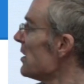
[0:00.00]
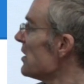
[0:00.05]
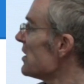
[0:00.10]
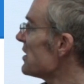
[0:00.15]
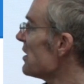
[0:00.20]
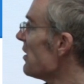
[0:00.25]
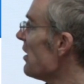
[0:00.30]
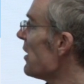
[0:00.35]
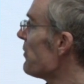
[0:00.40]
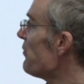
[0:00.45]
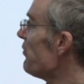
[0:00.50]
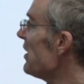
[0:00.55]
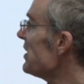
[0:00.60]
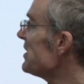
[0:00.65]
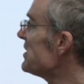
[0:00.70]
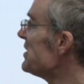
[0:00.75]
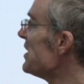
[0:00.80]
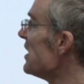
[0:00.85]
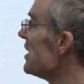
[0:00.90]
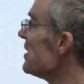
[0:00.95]
So I press
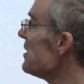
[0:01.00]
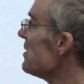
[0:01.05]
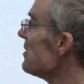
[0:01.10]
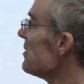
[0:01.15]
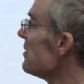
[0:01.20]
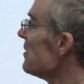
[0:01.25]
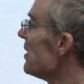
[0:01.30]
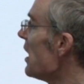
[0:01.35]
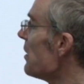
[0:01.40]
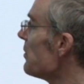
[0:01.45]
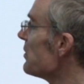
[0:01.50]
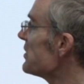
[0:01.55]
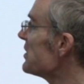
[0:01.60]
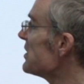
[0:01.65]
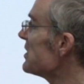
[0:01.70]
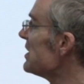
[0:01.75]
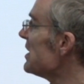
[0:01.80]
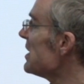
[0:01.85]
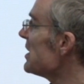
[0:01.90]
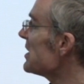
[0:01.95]
D, I want
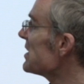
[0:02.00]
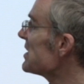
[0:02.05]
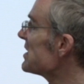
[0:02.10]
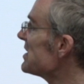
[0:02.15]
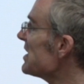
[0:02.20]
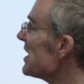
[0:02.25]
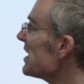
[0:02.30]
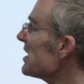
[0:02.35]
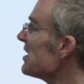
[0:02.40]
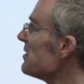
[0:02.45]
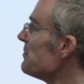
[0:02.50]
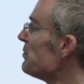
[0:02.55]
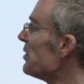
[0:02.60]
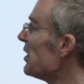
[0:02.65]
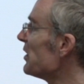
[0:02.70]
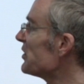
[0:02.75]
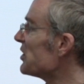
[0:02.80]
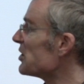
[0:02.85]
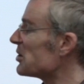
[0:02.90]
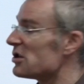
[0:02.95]
to delete the second
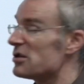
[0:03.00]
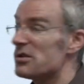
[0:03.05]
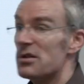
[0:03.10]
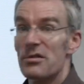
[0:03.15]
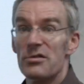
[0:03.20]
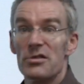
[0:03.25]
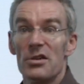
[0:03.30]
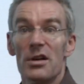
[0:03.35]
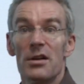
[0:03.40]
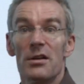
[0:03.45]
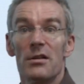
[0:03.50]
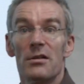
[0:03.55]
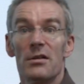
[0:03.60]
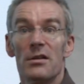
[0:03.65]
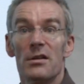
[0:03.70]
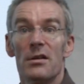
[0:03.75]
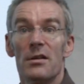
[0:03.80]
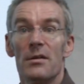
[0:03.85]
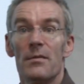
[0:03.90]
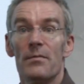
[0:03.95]
partition, don't I?
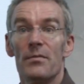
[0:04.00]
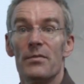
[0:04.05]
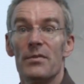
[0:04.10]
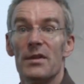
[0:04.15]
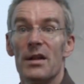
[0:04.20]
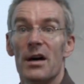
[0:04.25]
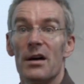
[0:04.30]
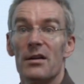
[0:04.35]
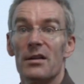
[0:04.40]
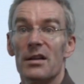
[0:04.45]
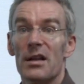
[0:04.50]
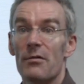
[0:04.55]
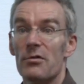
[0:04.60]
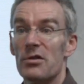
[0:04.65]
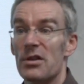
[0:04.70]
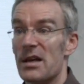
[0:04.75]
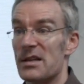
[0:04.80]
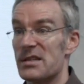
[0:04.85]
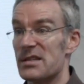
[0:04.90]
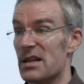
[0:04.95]
Get rid
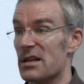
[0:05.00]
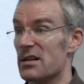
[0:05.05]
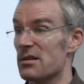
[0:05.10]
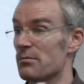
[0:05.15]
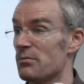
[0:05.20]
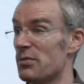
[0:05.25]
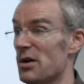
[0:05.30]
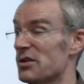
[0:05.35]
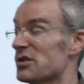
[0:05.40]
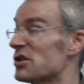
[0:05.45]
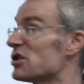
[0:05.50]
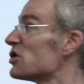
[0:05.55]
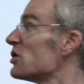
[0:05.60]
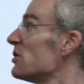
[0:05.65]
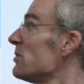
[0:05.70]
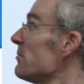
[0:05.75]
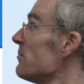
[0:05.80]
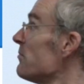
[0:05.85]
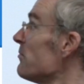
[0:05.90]
of that second partition.